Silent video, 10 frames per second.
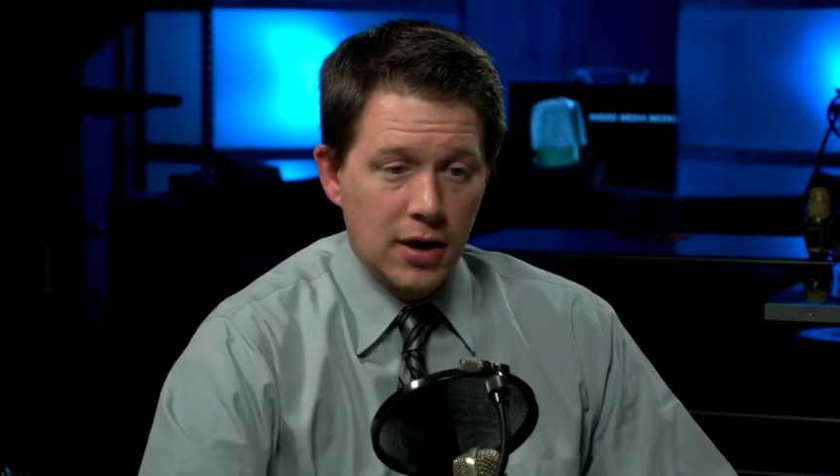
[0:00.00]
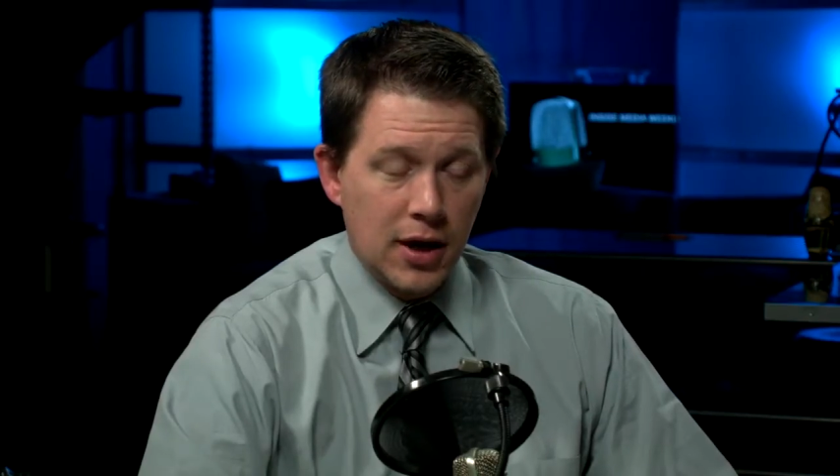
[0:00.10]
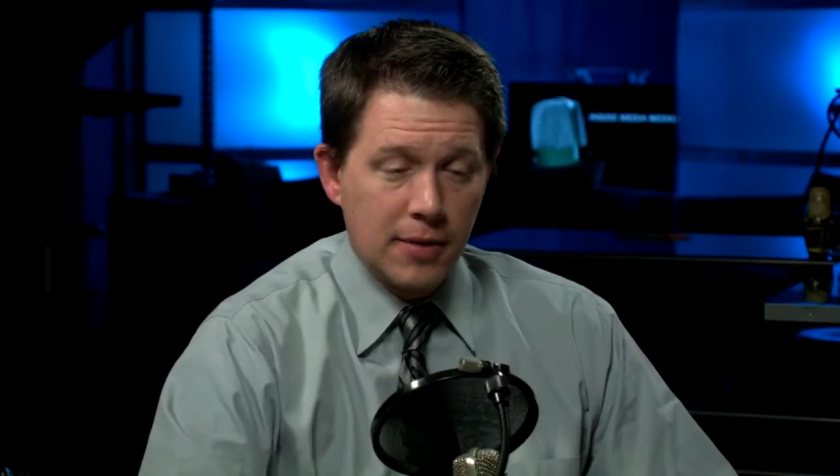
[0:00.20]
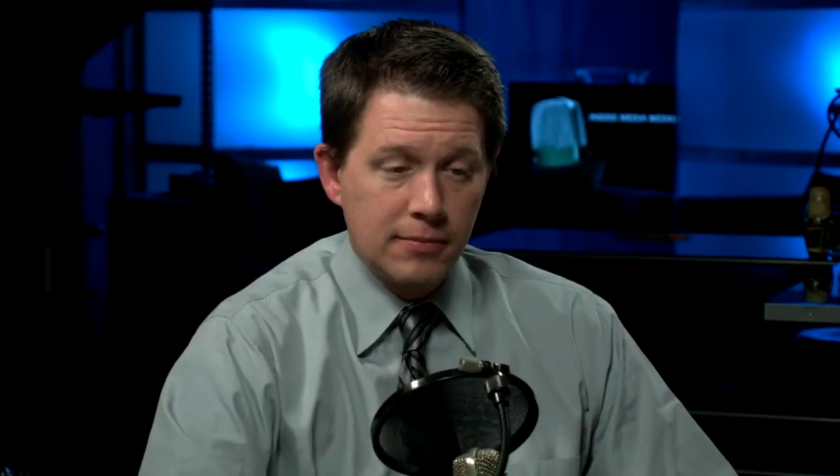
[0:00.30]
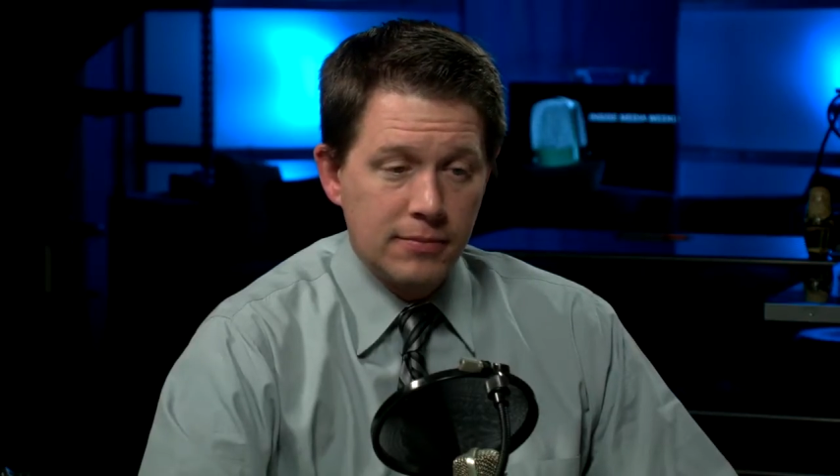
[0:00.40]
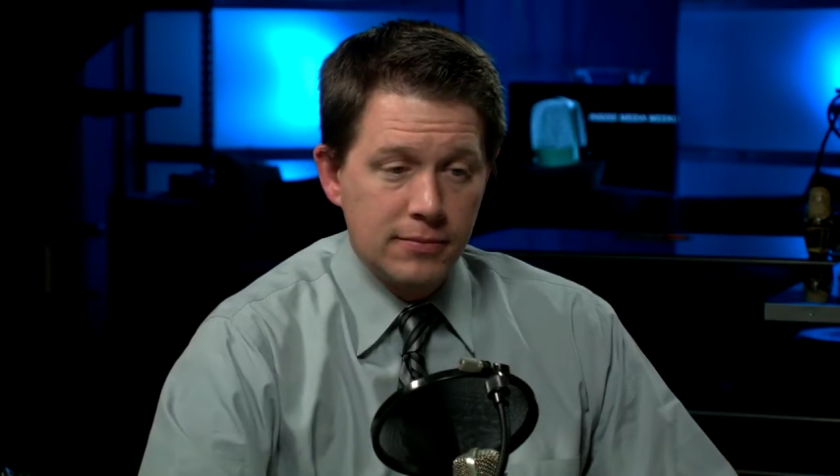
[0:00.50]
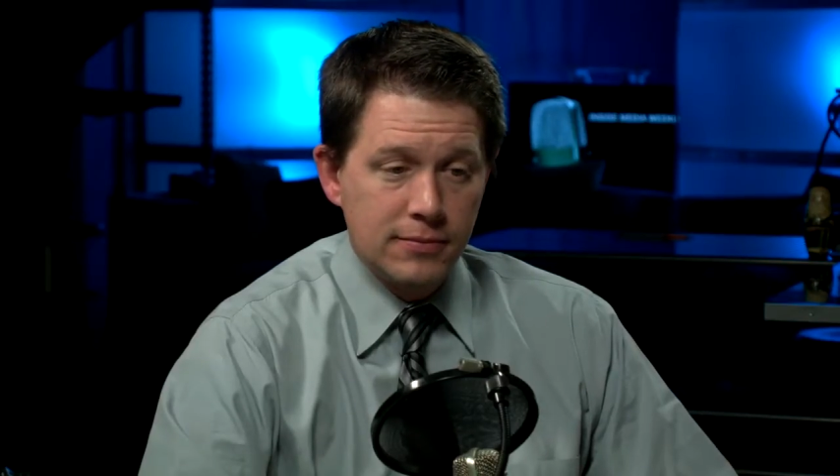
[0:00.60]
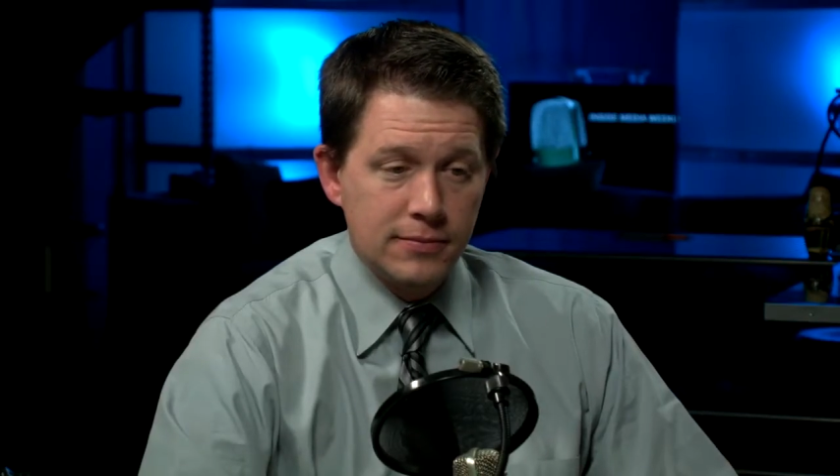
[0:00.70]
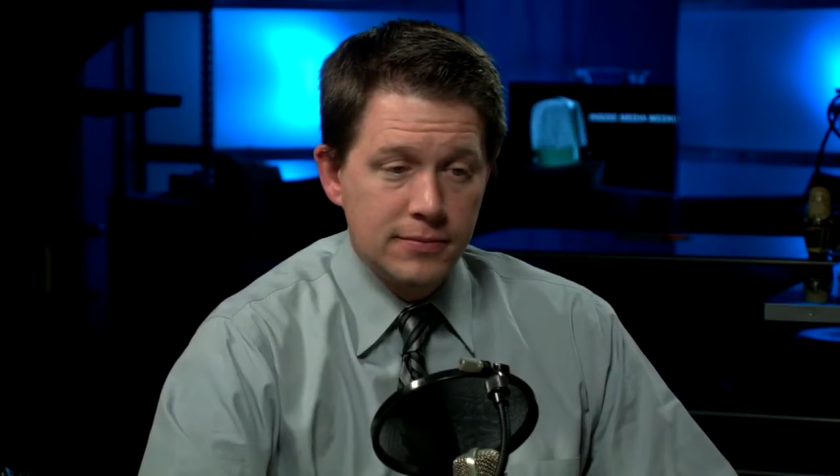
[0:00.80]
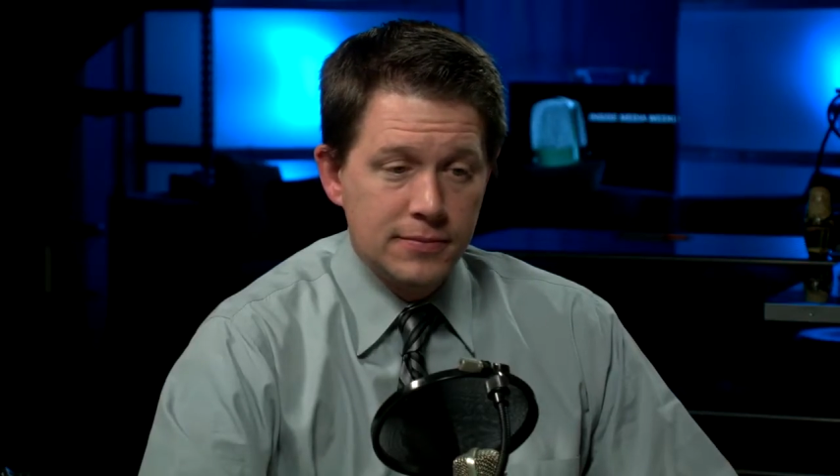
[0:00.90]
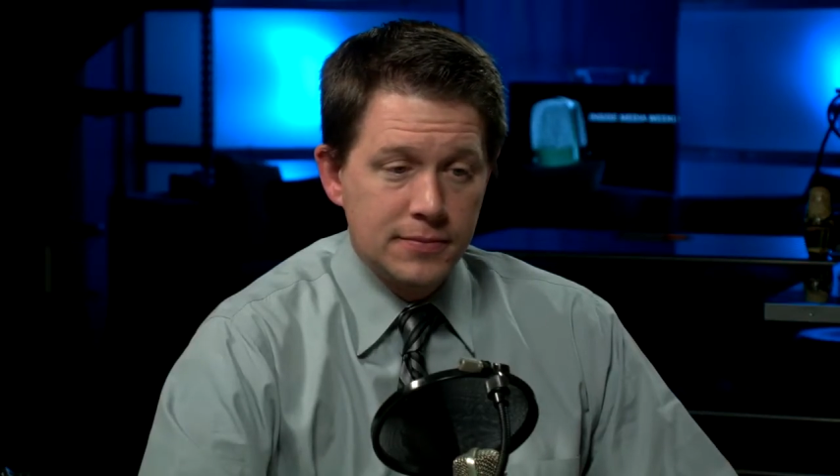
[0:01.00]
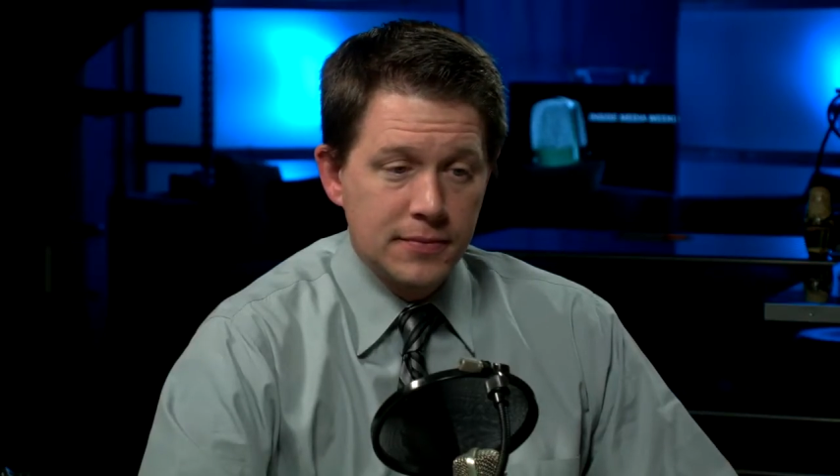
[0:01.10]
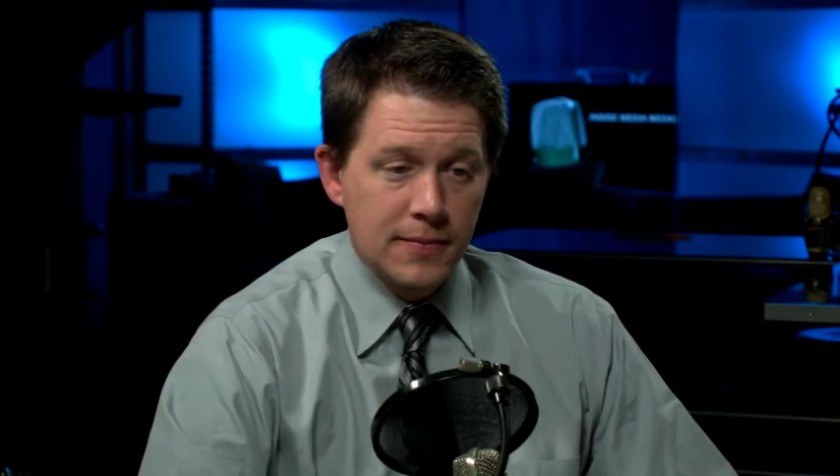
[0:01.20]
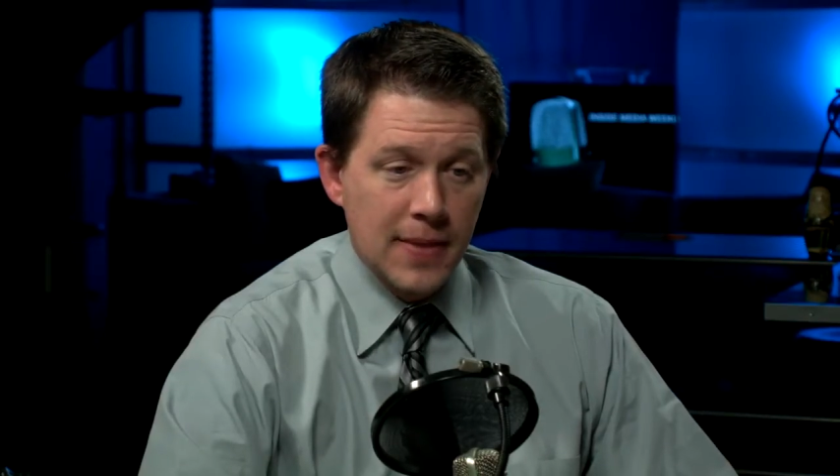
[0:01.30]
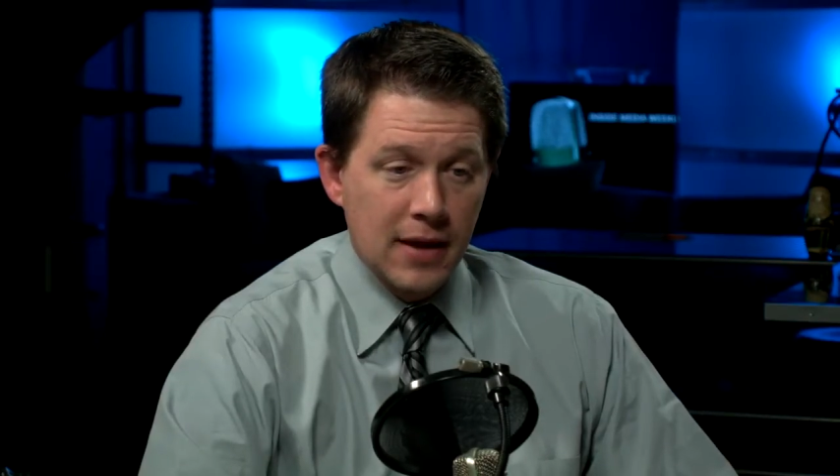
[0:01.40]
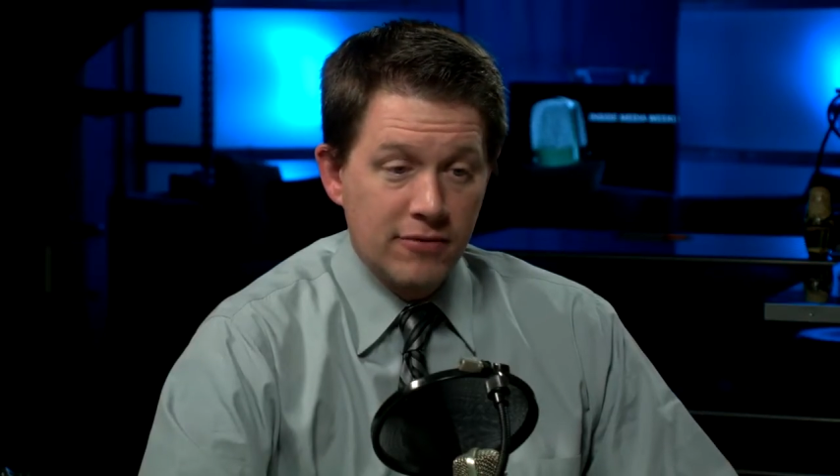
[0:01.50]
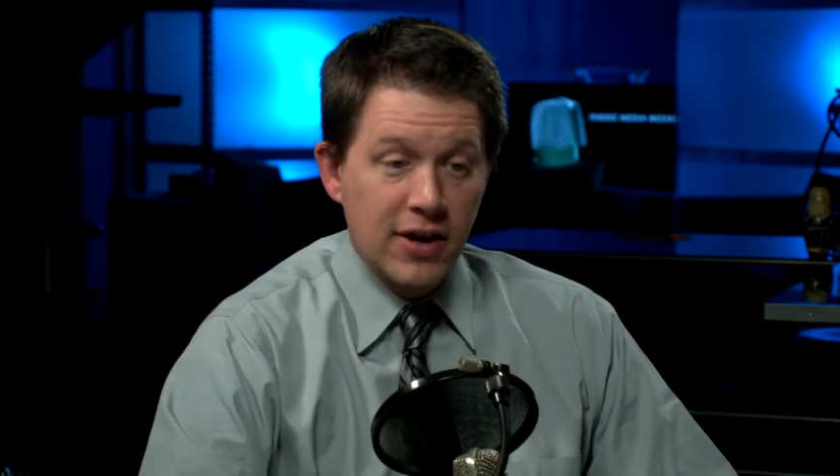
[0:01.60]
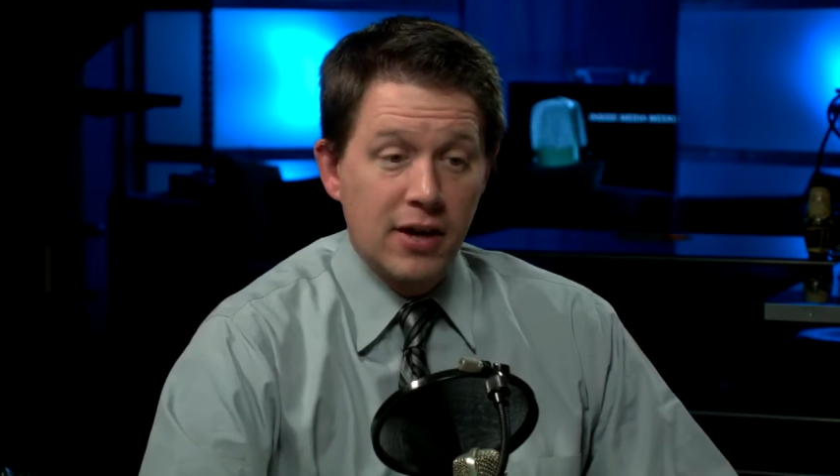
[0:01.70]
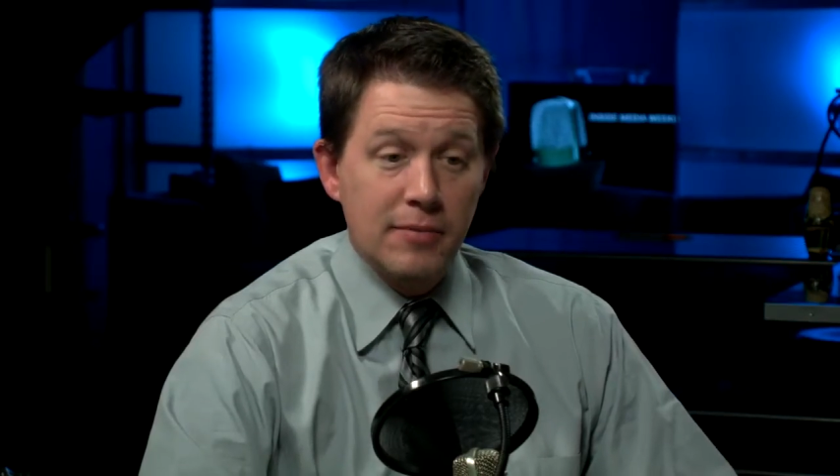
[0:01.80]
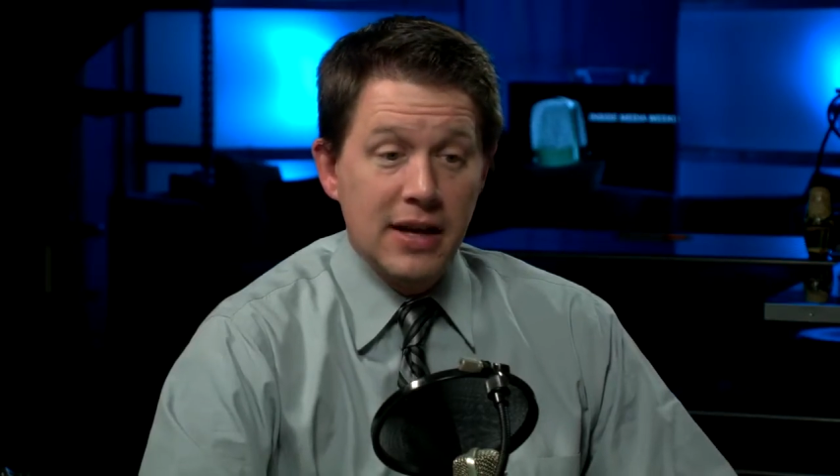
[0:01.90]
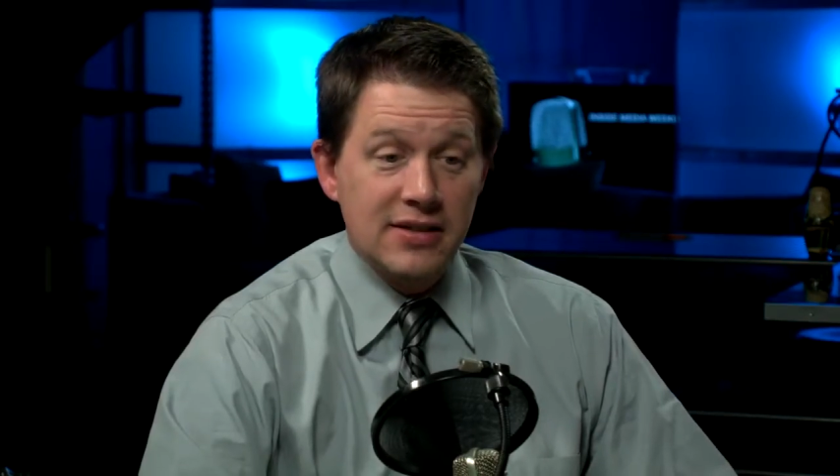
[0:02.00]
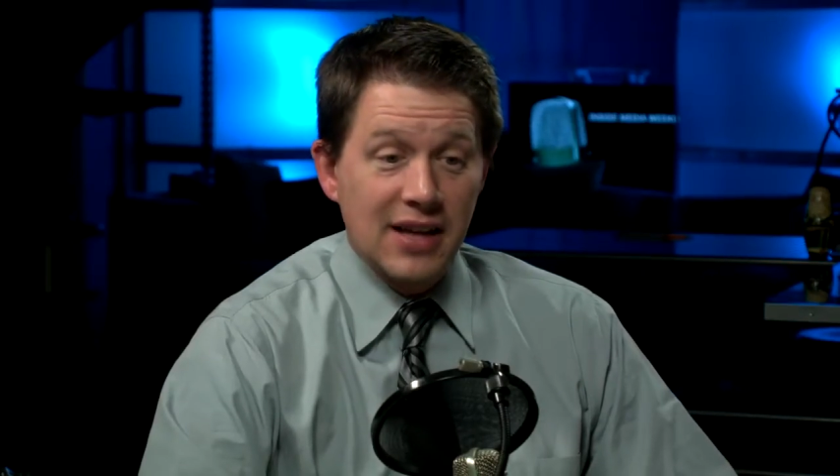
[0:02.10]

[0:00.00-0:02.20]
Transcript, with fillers: Um, uh, Venom made,